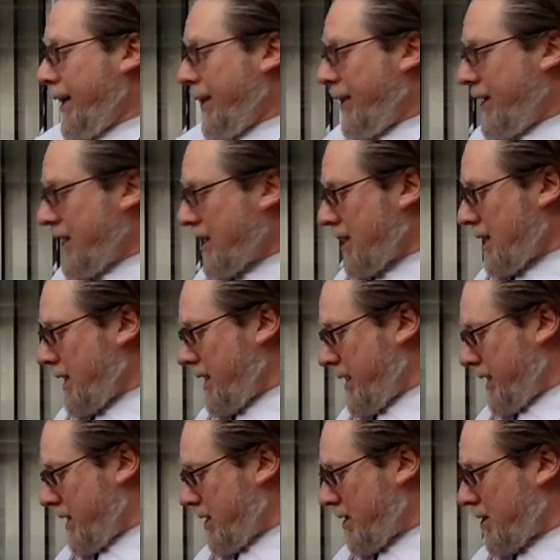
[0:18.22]
This
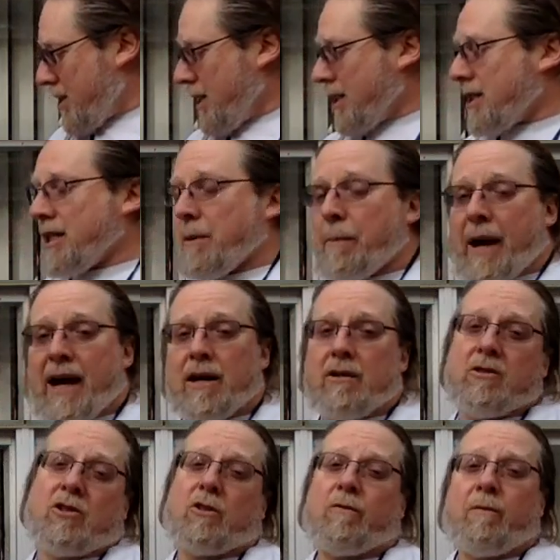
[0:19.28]
is 60
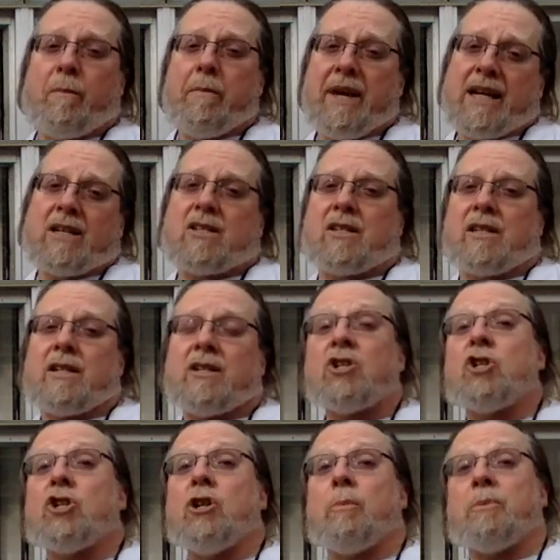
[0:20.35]
pounds of mix. It is
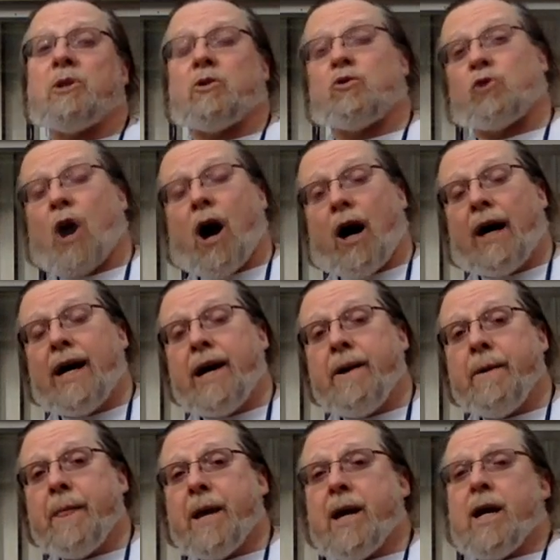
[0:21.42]
shipped dry.
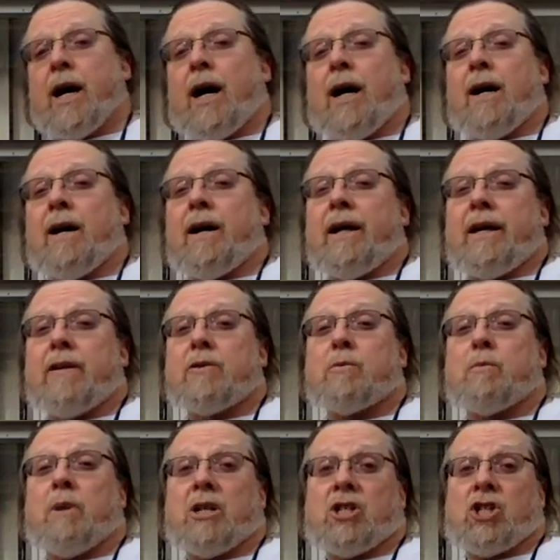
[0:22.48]
It is
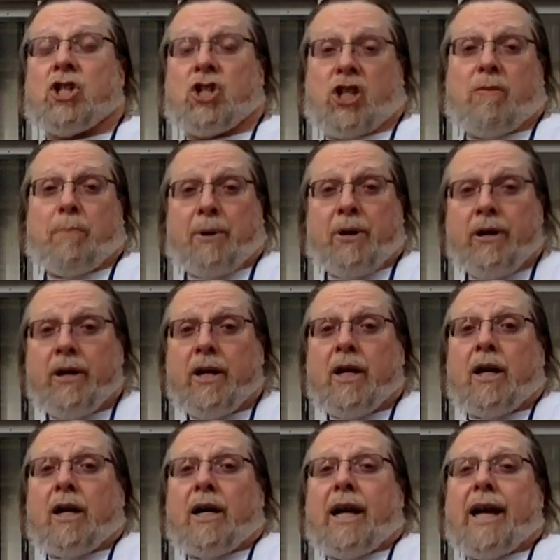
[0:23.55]
much cheaper
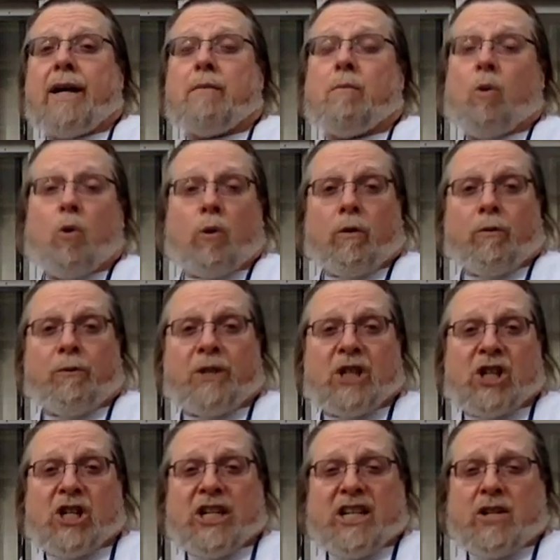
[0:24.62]
and more
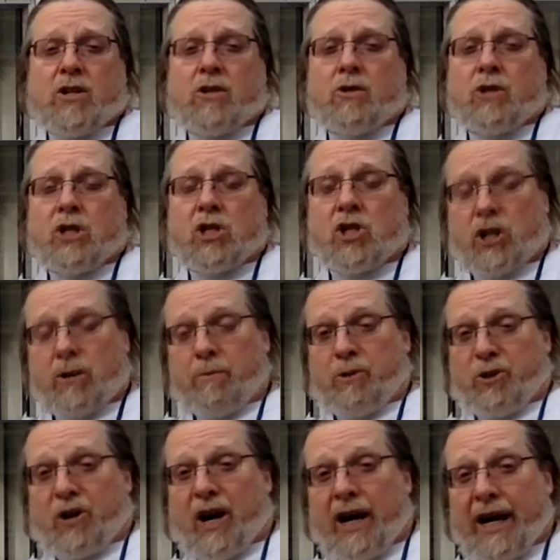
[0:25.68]
efficient to ship
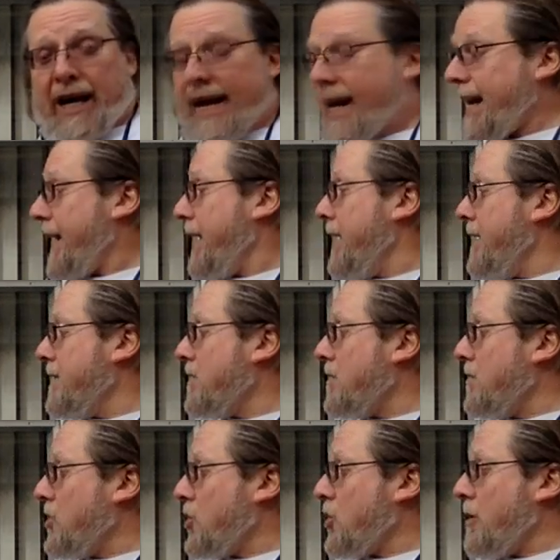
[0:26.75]
dry and
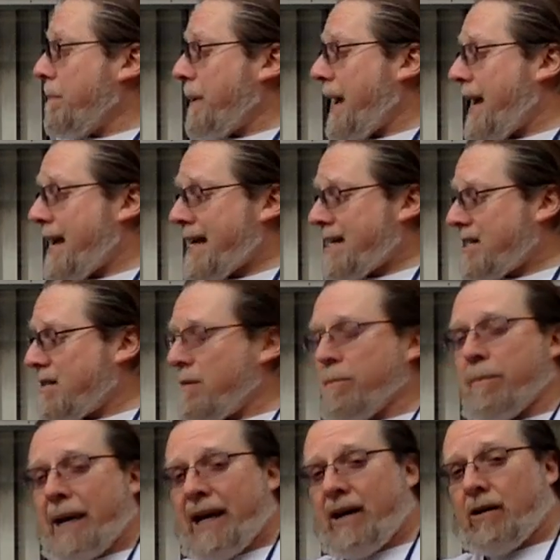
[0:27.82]
to ship as
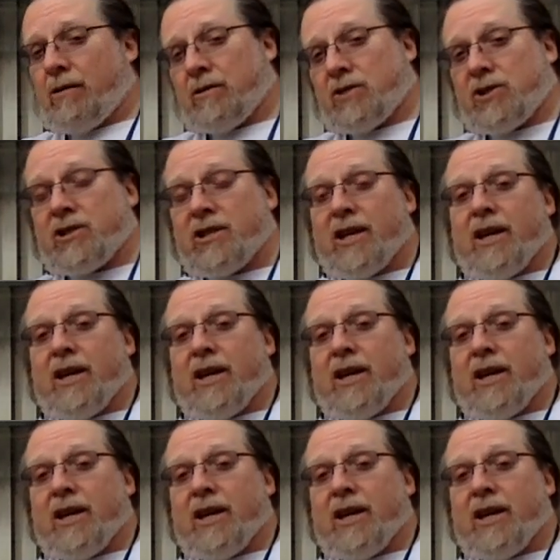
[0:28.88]
bales.